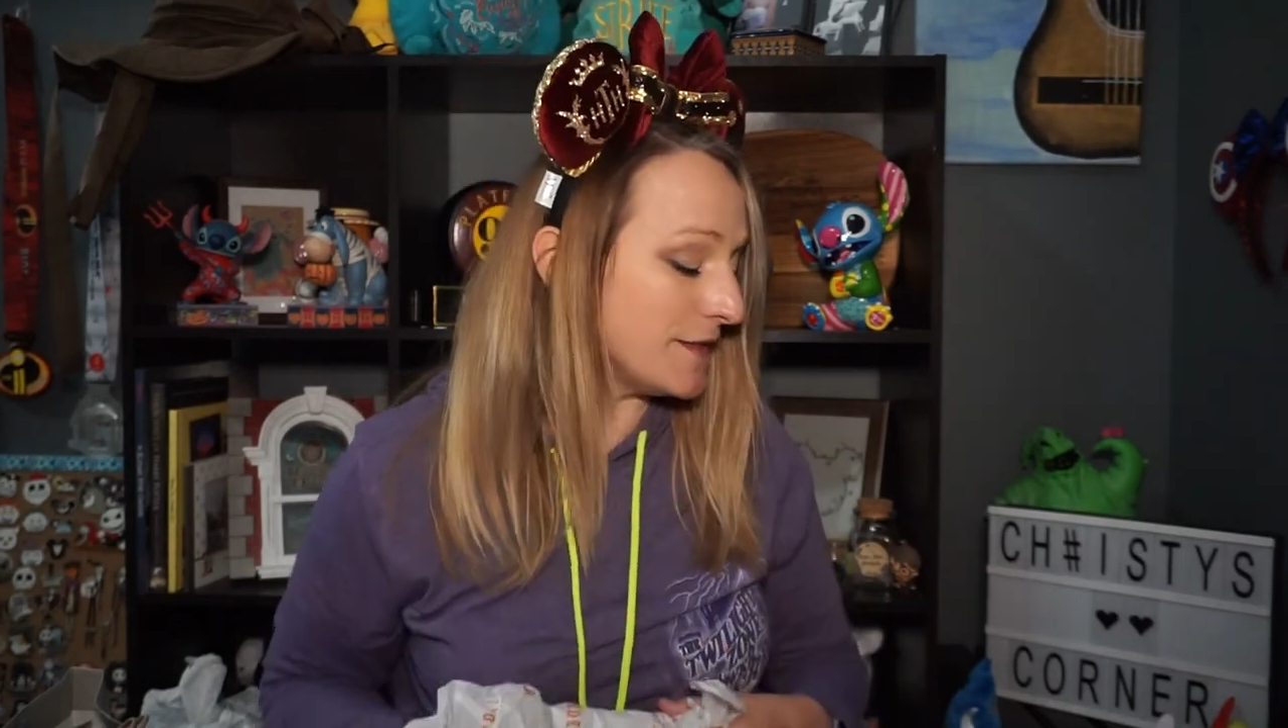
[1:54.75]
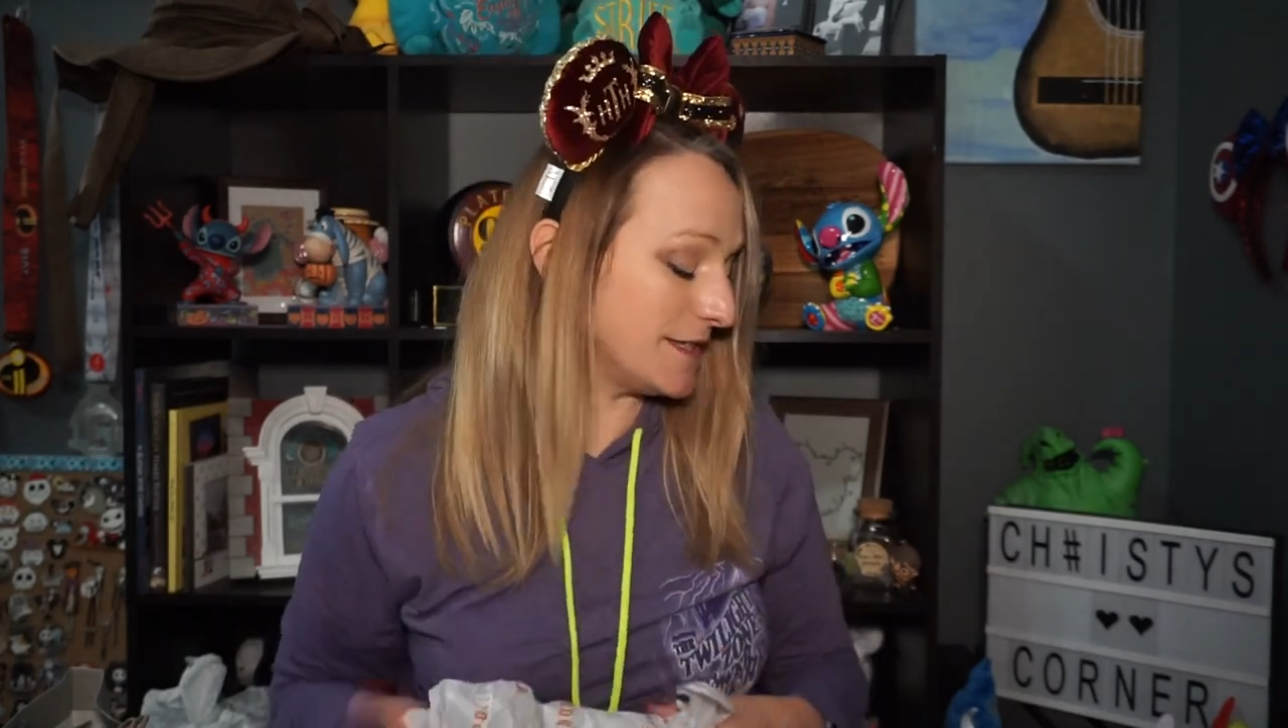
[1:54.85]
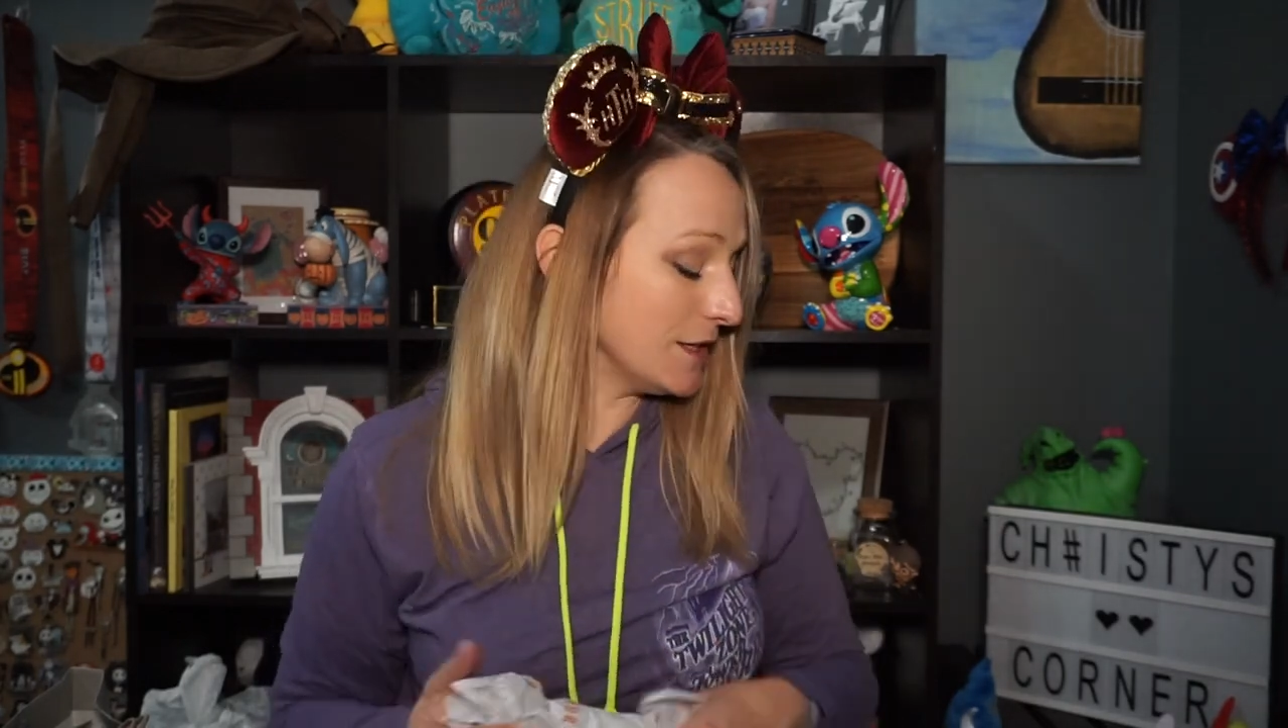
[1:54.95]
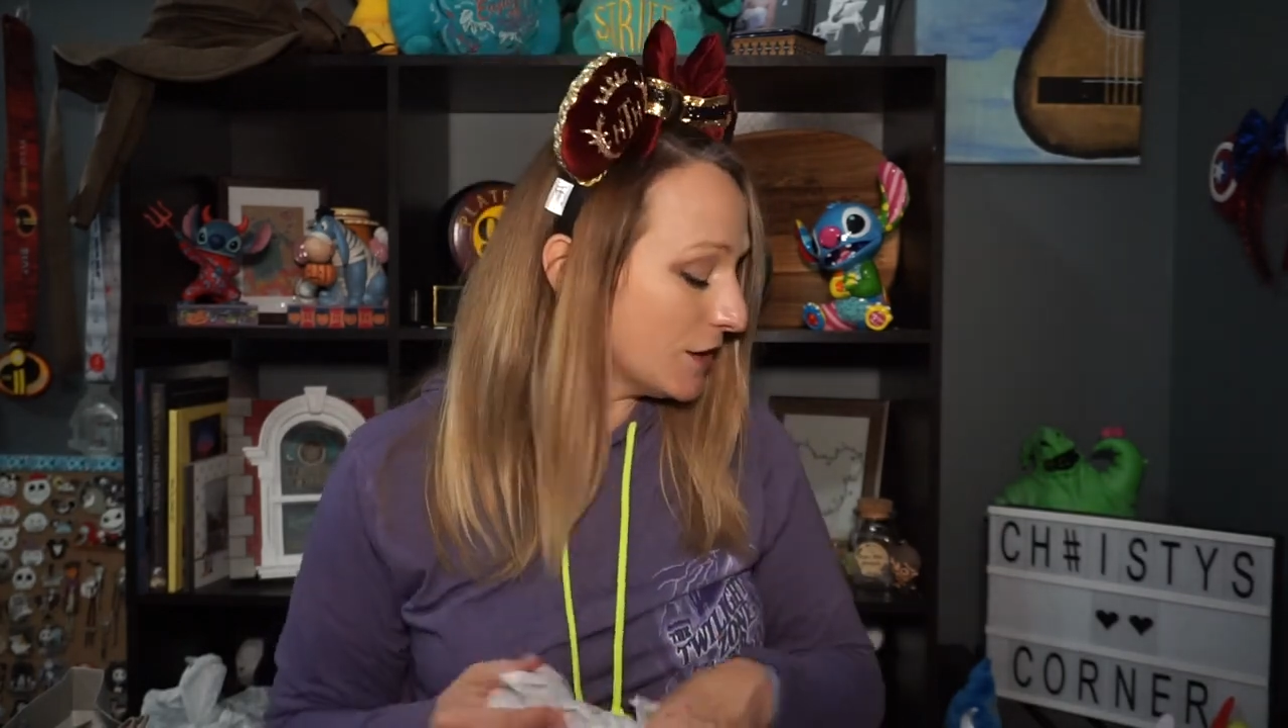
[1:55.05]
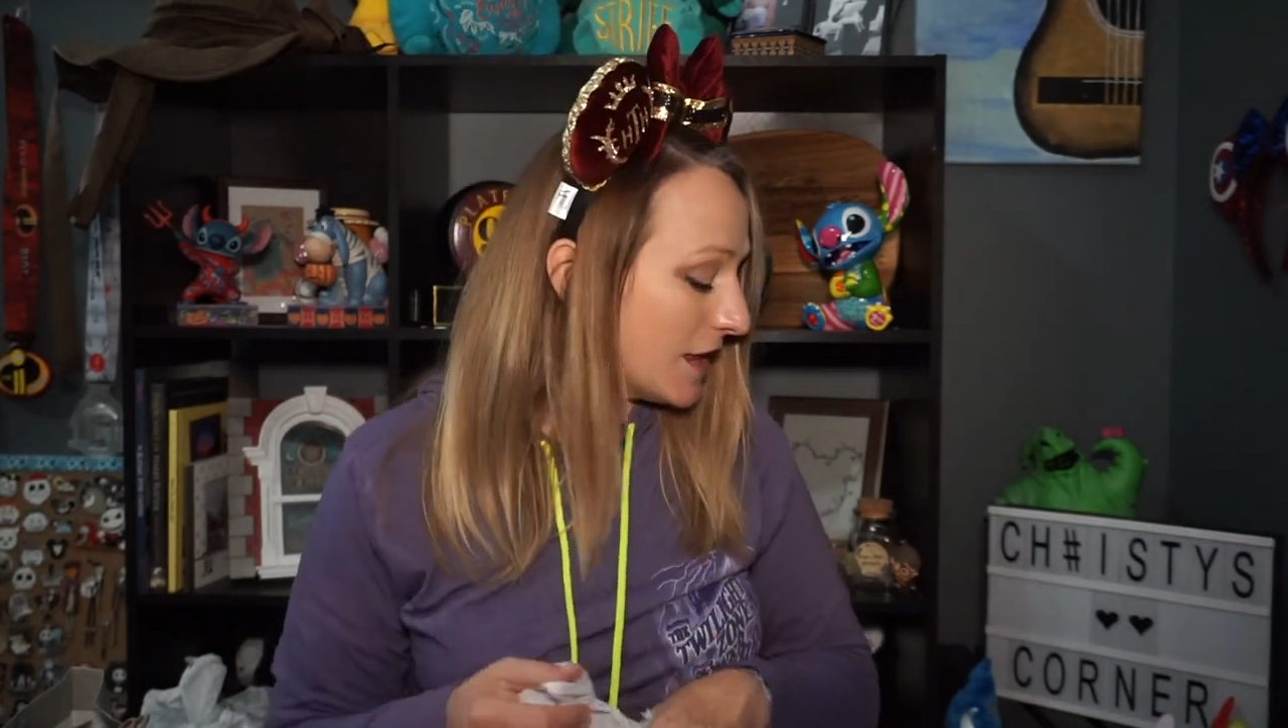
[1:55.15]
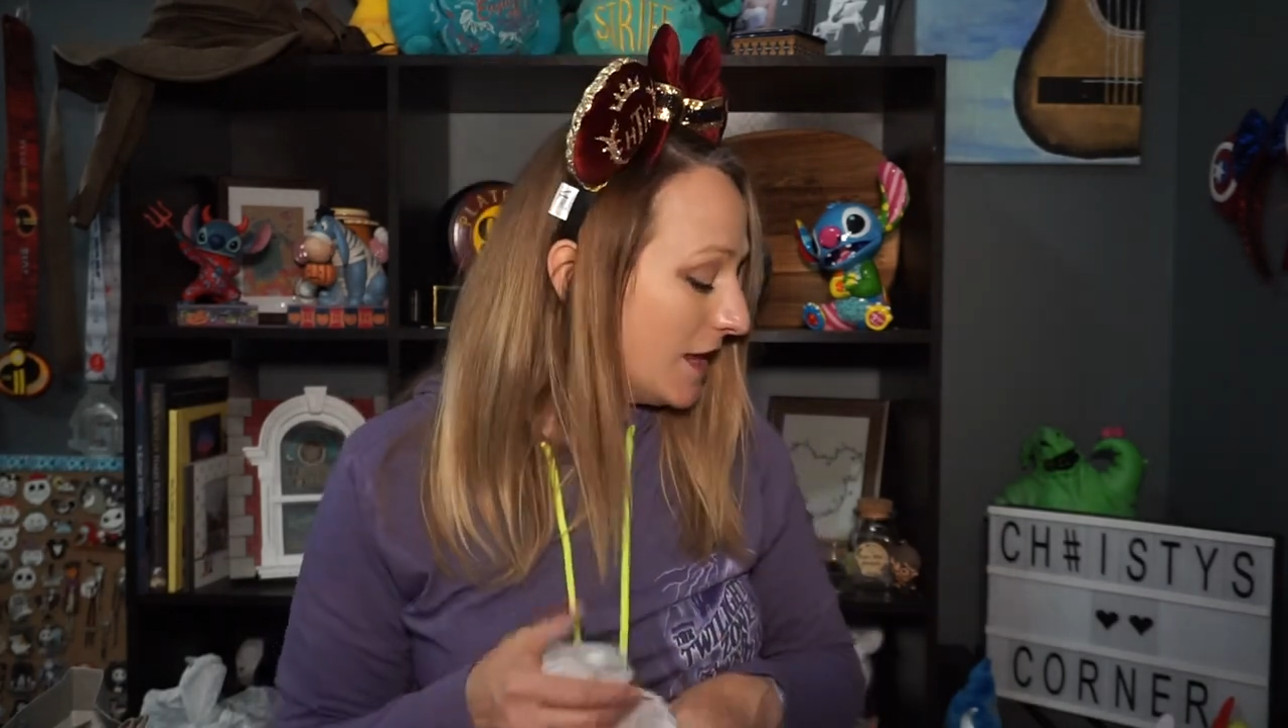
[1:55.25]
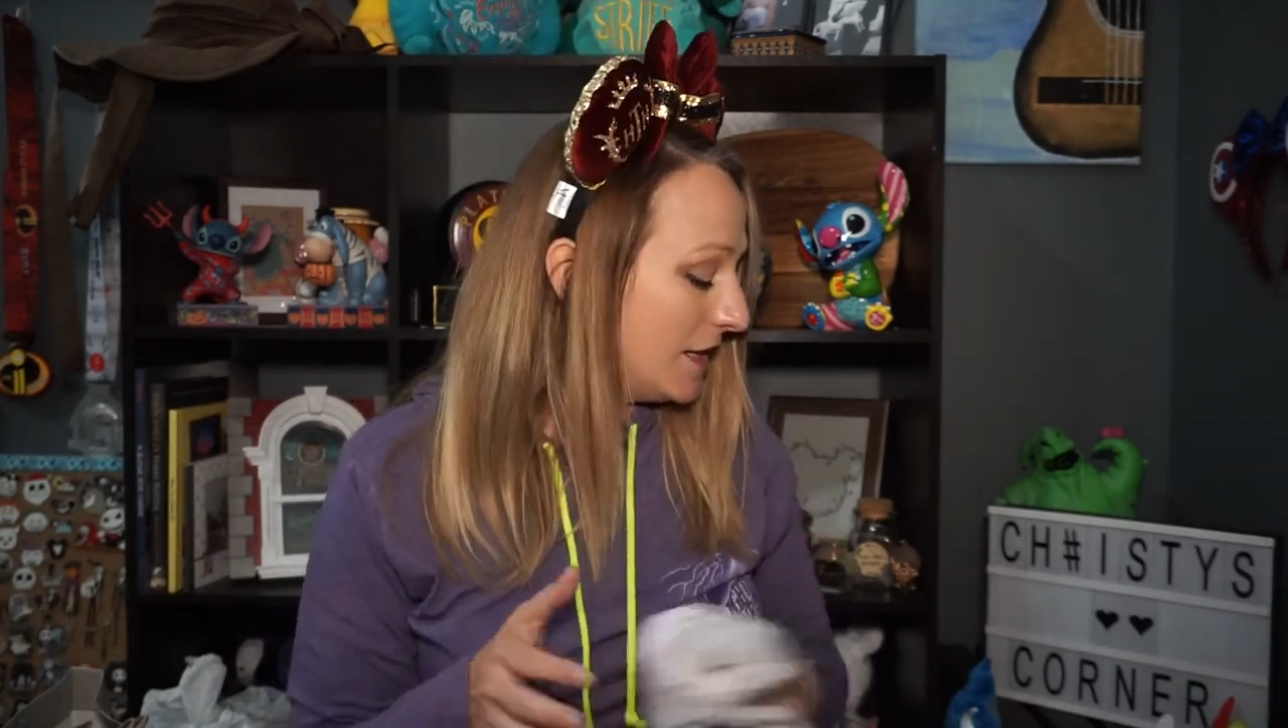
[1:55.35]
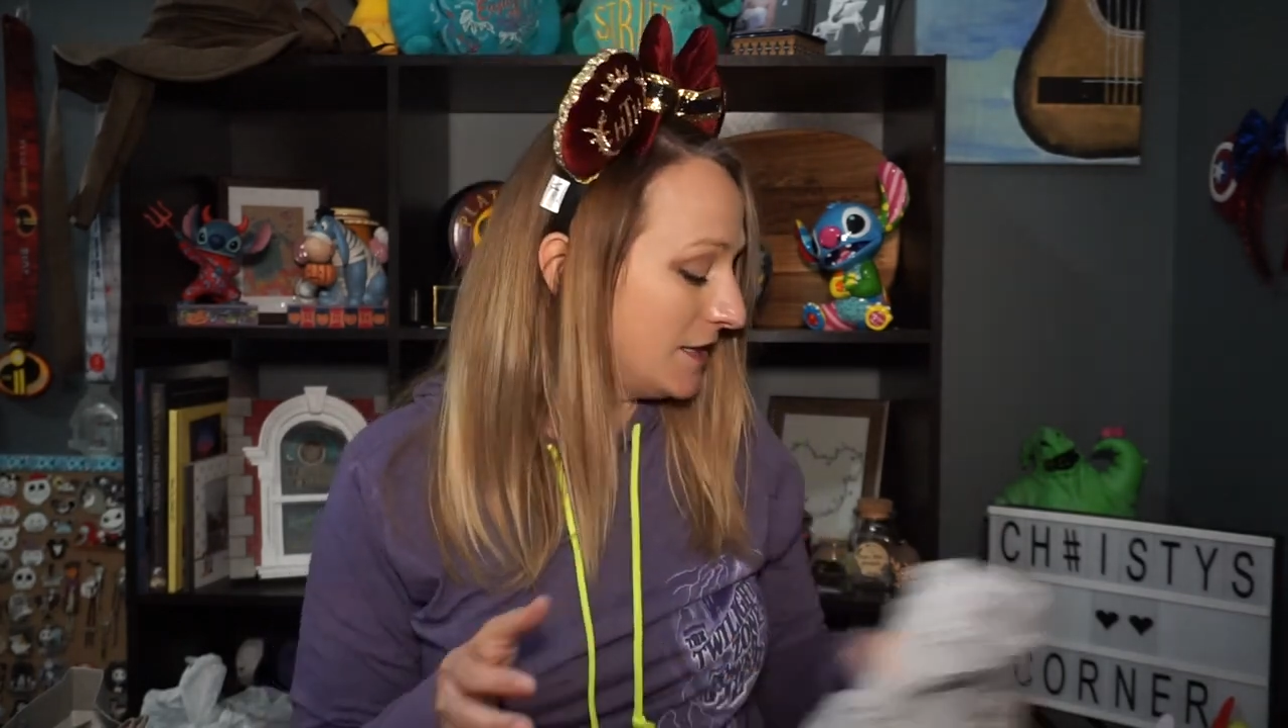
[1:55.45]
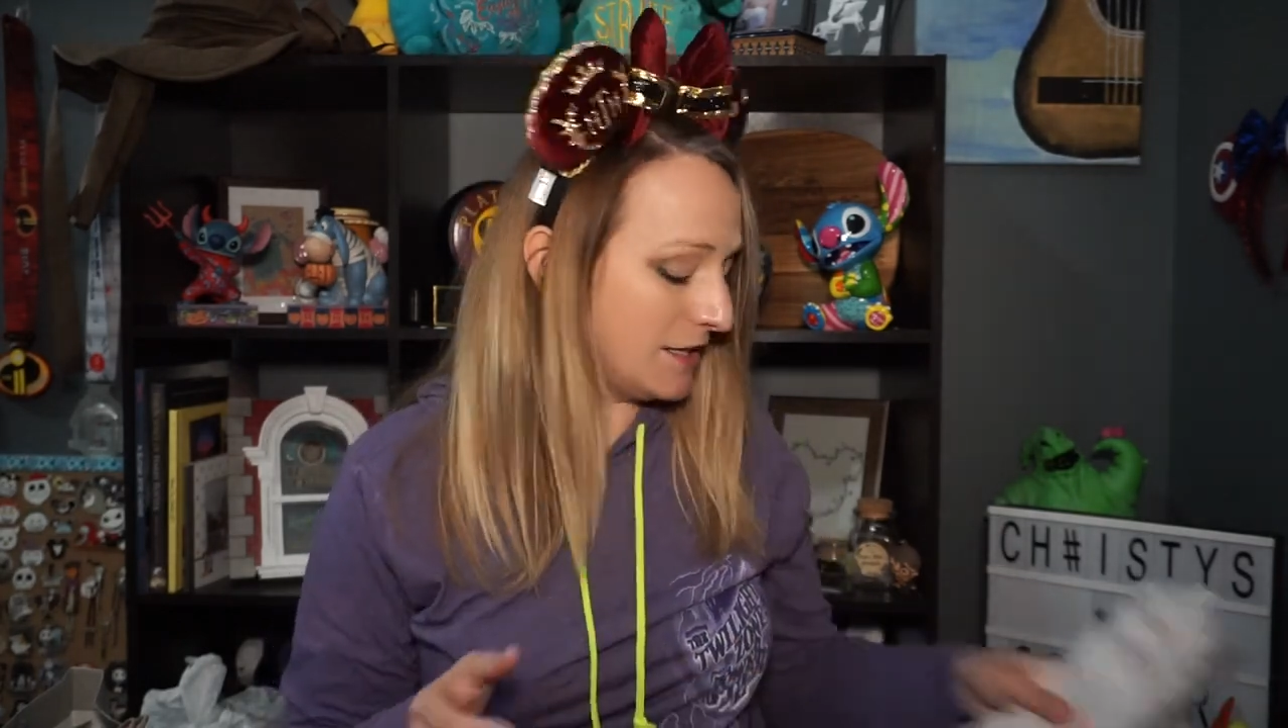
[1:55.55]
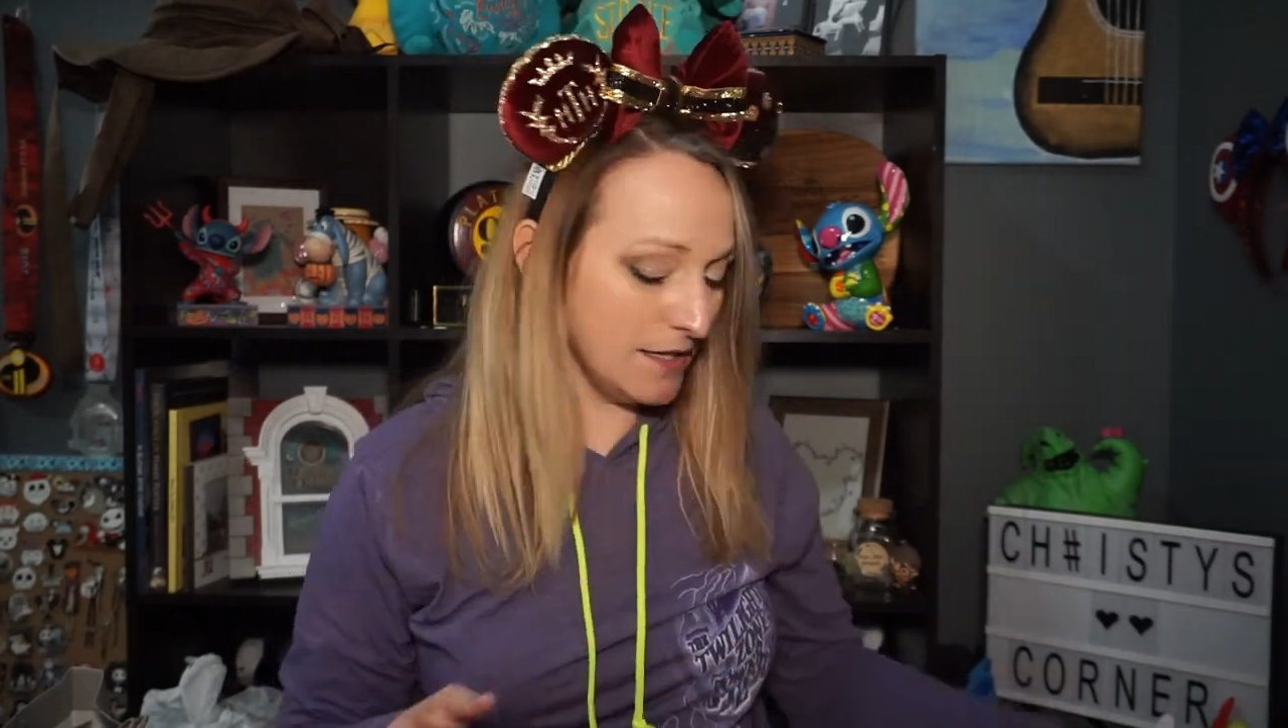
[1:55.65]
until
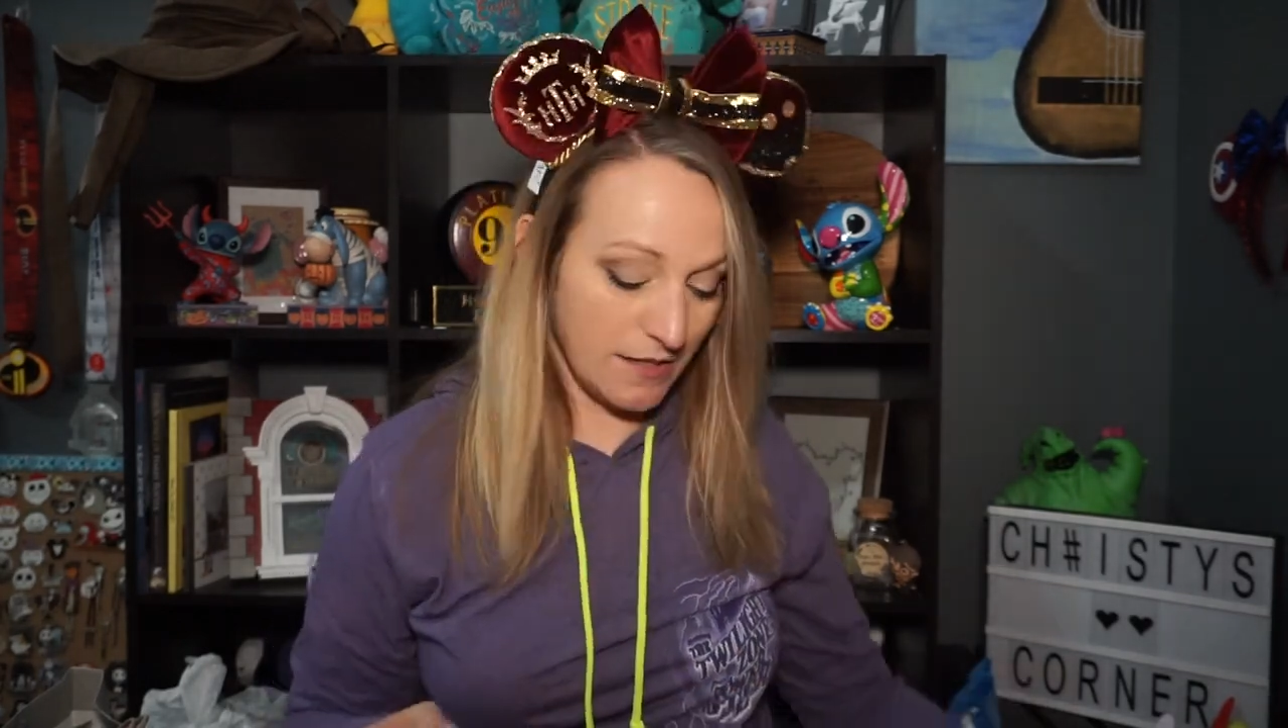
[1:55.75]
then.